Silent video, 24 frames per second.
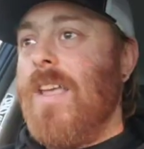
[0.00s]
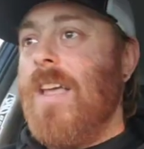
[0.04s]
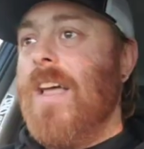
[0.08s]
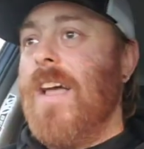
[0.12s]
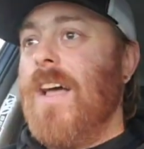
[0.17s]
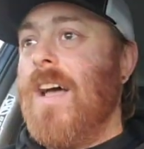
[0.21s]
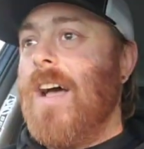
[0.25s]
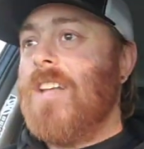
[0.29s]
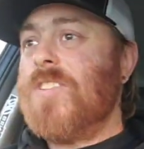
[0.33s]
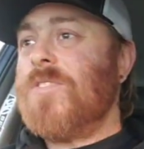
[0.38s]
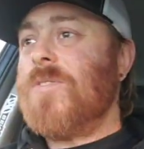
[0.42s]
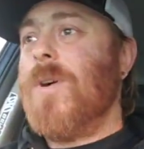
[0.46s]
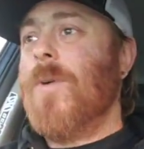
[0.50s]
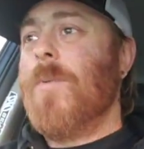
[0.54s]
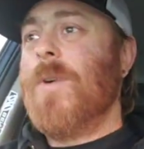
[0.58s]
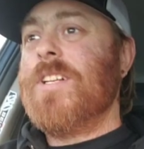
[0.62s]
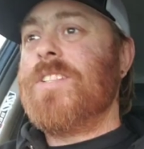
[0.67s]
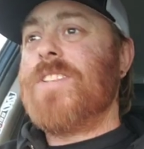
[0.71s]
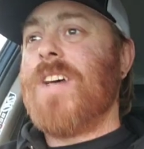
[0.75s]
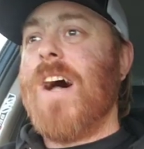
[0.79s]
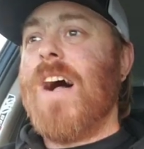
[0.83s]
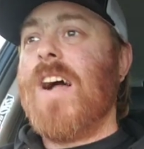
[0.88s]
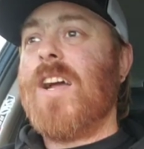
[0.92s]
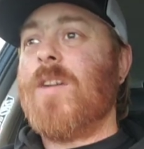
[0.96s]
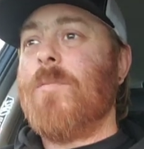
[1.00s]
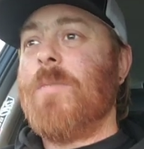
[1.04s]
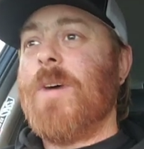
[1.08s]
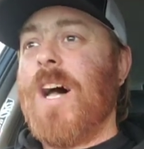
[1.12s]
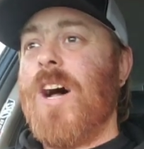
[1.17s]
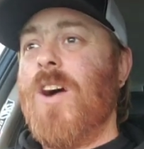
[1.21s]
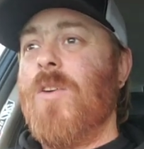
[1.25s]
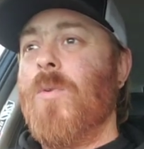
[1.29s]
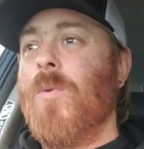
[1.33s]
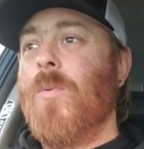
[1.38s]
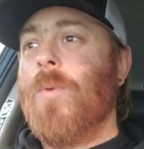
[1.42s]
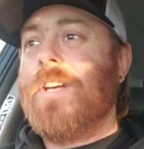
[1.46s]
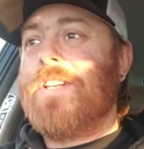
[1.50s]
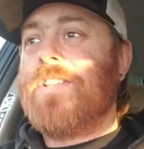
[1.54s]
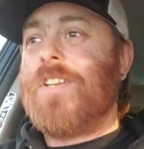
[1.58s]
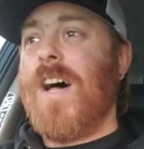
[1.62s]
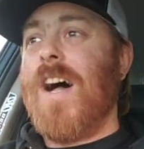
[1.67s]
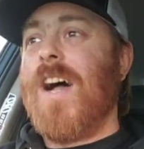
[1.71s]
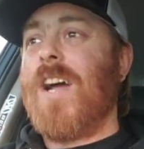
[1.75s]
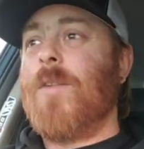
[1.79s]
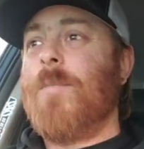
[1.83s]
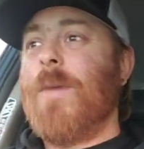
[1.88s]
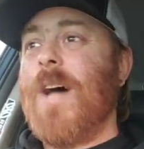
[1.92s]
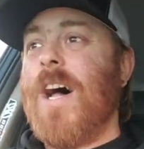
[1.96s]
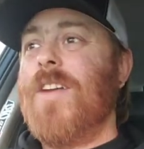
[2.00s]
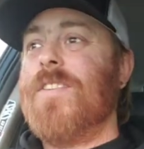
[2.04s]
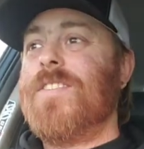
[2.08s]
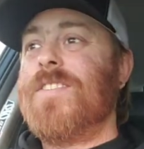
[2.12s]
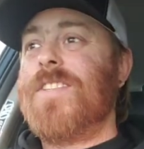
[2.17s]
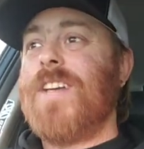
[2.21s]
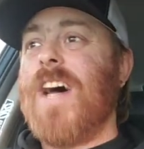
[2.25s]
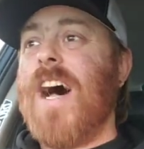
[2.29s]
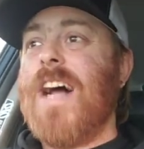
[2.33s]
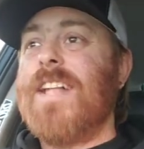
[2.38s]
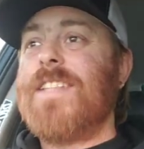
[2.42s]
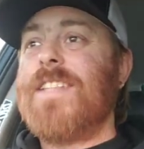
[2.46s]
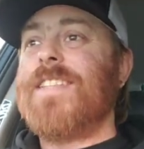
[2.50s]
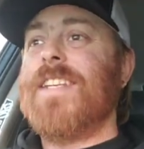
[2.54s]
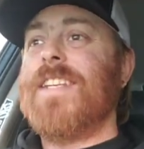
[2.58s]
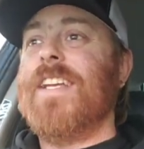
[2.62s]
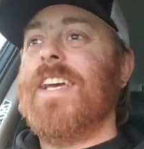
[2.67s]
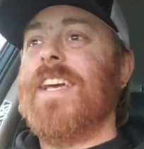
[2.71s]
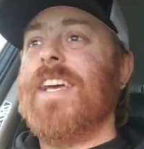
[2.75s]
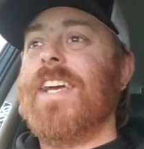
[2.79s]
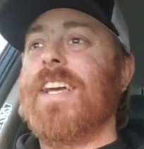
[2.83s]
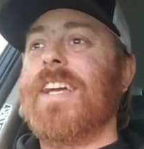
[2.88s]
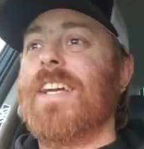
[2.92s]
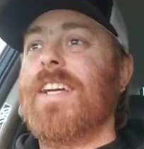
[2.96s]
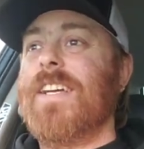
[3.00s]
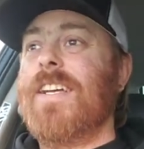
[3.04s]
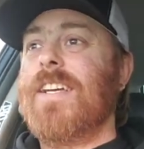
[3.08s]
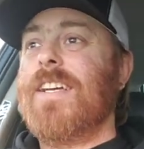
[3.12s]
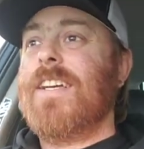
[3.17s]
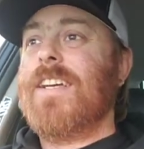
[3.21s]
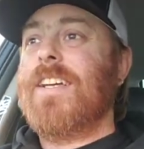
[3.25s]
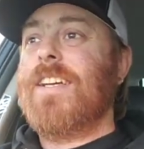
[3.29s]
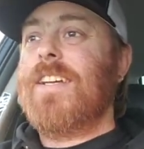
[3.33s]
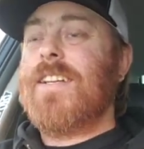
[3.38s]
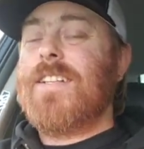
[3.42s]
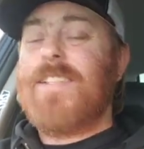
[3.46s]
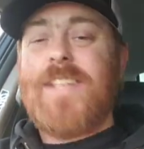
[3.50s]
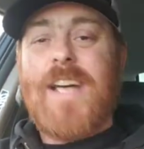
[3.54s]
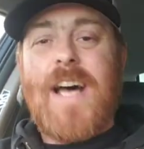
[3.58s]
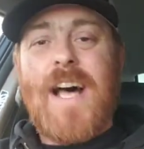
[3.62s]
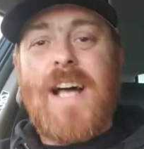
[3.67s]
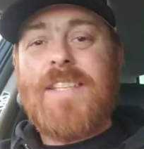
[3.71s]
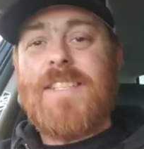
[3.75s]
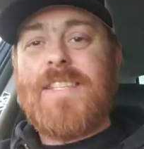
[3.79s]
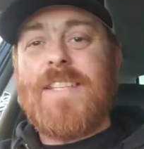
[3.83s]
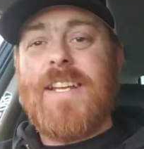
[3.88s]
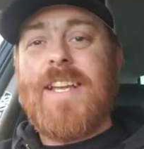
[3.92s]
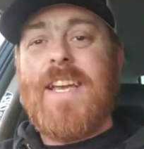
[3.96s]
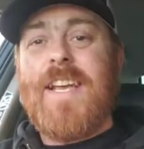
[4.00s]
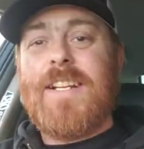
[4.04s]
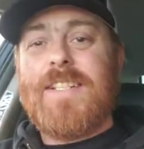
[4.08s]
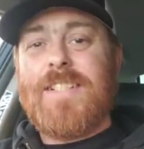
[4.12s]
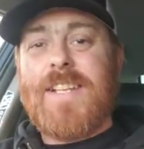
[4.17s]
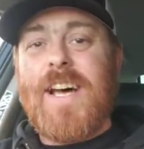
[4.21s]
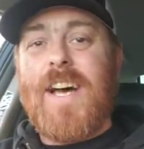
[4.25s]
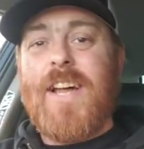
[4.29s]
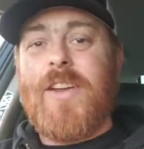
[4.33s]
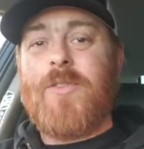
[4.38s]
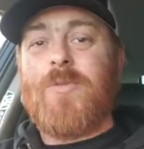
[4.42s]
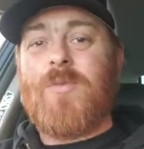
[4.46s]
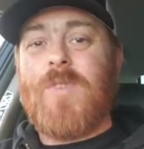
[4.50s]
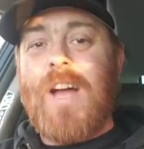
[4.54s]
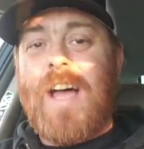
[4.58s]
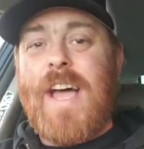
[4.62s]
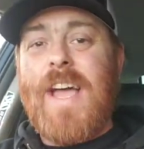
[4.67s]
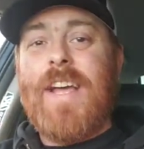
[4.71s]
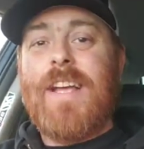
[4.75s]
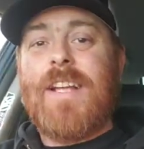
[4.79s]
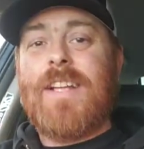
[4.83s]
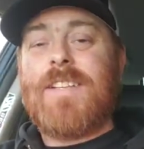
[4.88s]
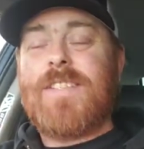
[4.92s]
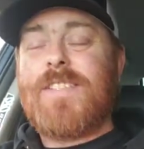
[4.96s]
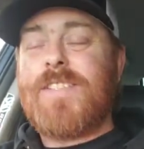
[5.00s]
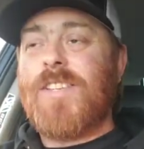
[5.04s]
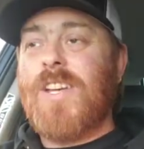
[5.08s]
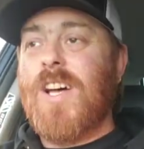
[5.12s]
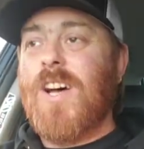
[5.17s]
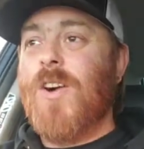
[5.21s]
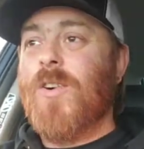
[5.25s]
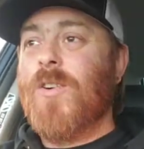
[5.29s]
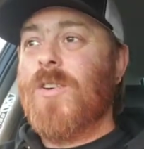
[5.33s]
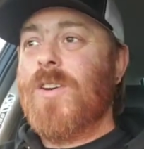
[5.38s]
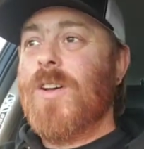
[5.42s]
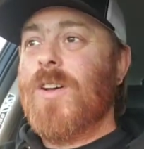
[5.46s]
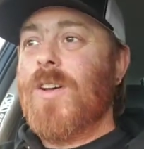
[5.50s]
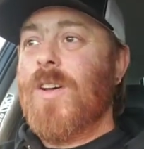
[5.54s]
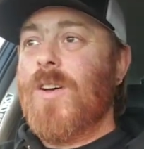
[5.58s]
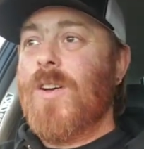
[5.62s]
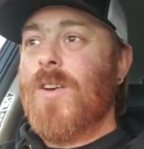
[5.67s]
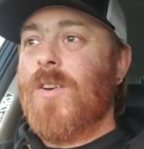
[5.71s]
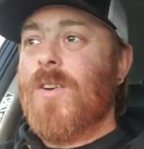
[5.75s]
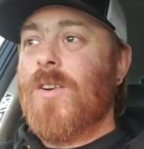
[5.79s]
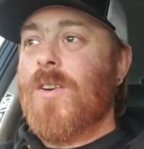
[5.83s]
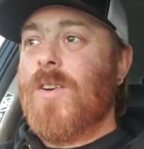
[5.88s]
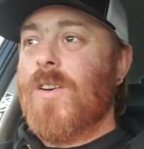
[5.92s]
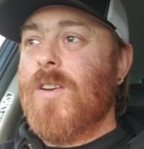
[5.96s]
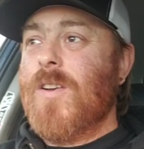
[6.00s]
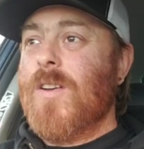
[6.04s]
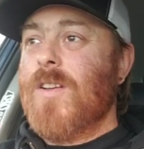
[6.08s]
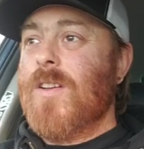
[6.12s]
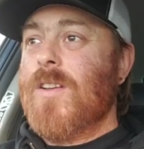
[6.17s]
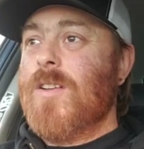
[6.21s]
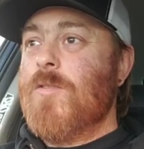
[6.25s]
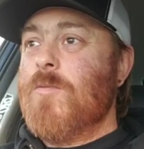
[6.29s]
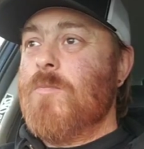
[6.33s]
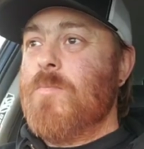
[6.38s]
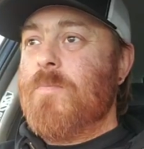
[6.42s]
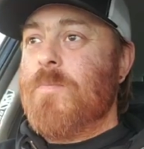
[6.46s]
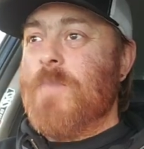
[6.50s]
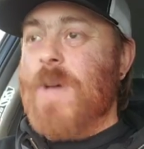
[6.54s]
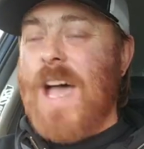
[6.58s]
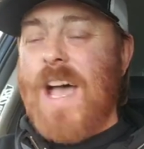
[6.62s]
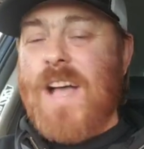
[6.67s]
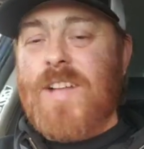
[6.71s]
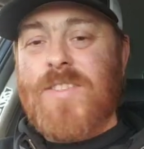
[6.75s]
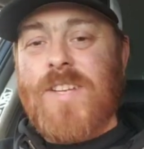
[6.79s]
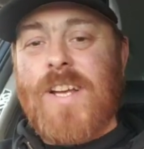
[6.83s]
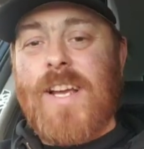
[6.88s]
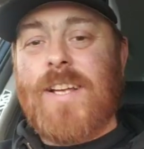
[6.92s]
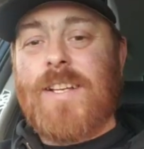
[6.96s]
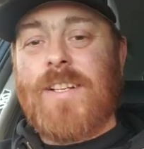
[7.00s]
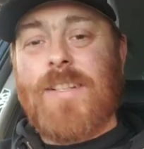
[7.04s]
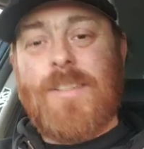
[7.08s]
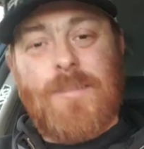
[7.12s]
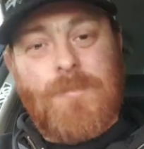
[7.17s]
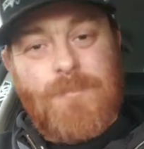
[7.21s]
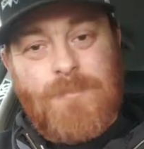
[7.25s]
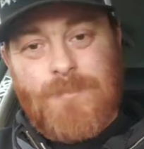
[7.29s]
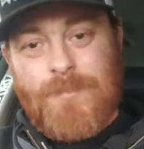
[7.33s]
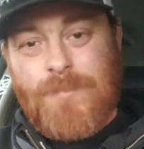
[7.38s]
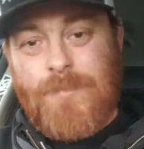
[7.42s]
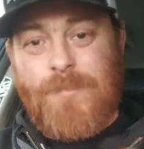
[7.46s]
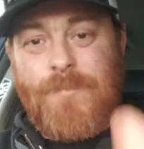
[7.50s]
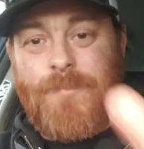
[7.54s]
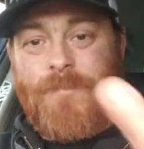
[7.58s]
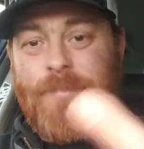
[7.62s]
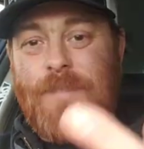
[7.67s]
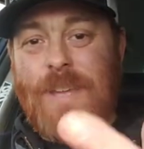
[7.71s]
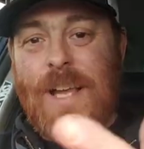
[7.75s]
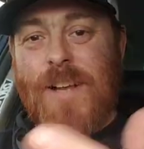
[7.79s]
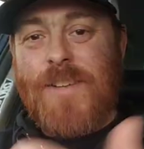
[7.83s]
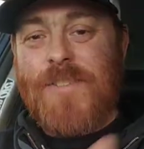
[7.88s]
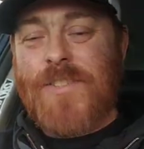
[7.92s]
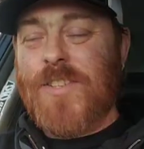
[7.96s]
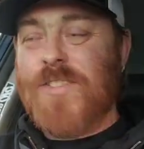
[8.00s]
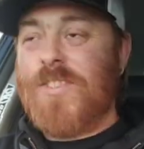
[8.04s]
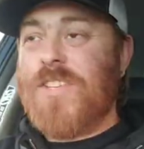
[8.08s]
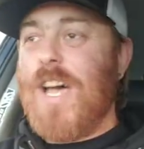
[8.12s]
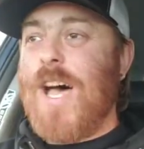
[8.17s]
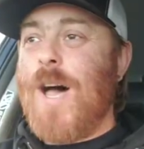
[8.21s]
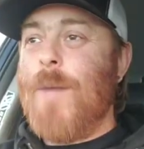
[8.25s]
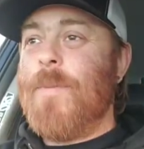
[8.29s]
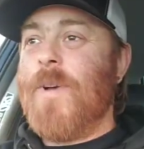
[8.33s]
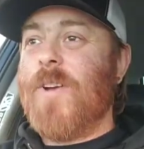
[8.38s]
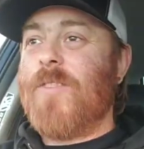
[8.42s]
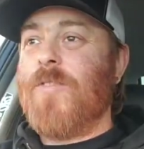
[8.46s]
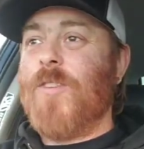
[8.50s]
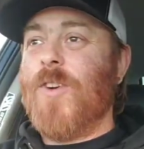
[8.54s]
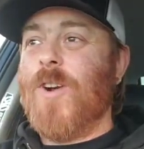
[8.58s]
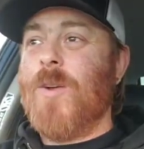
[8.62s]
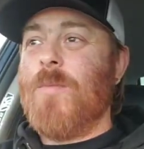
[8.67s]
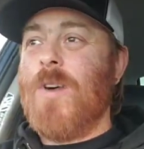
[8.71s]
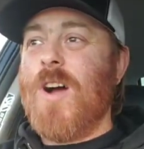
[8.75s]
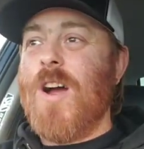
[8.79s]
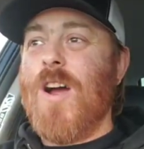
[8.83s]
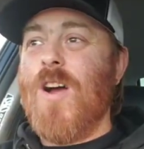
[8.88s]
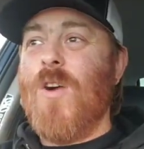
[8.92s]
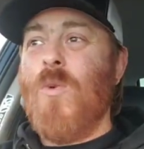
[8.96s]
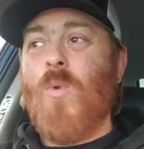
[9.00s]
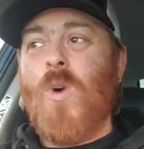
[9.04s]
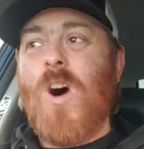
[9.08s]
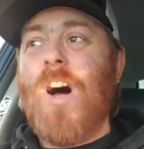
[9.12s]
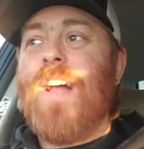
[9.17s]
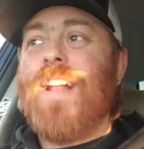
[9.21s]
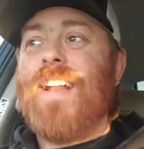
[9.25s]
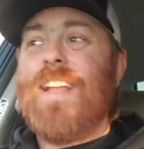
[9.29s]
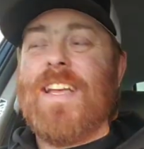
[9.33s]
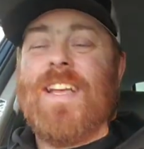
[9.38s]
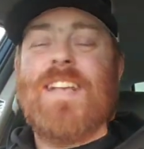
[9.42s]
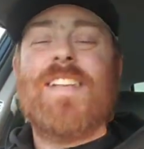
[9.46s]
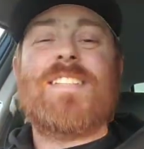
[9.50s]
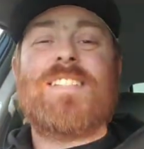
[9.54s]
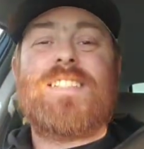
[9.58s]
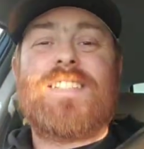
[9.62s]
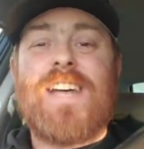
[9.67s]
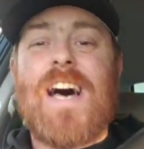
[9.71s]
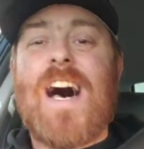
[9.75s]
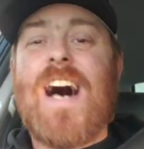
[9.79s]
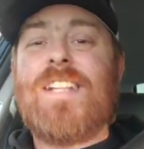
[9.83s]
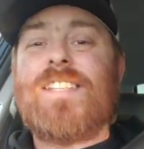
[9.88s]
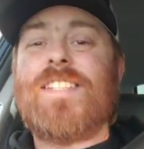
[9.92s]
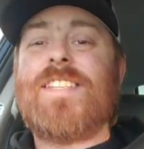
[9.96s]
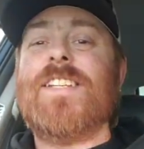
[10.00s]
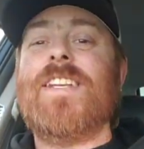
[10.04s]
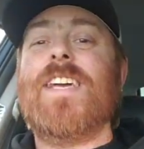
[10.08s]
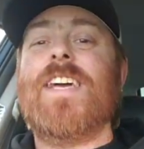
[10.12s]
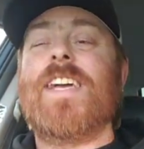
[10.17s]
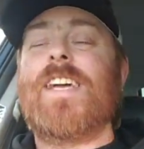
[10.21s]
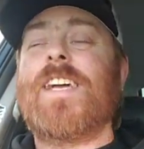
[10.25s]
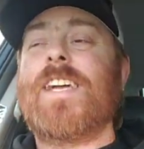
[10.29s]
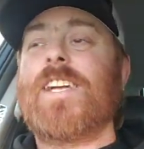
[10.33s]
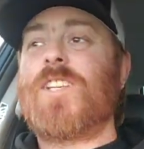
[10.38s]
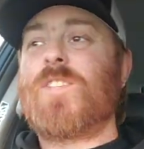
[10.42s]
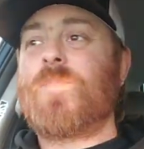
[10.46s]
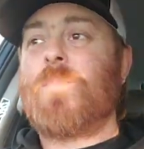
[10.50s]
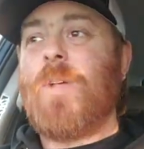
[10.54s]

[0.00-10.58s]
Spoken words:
that's what we talk about when we talk about Datsuning. Datsuning done right. So, Patrick, there's your topic for tomorrow. What is Datsuning?